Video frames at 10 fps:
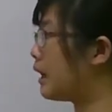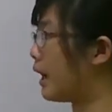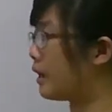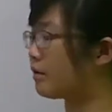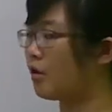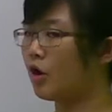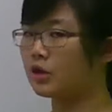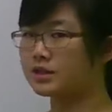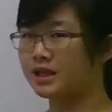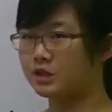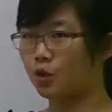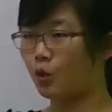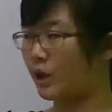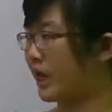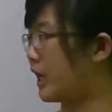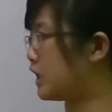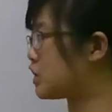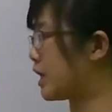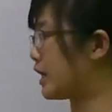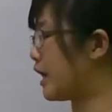alcohols has OH,
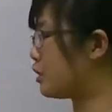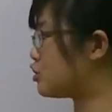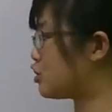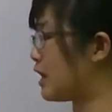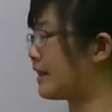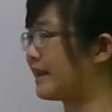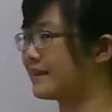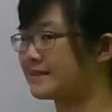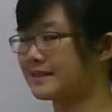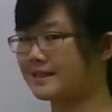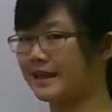and halogenoalkanes has a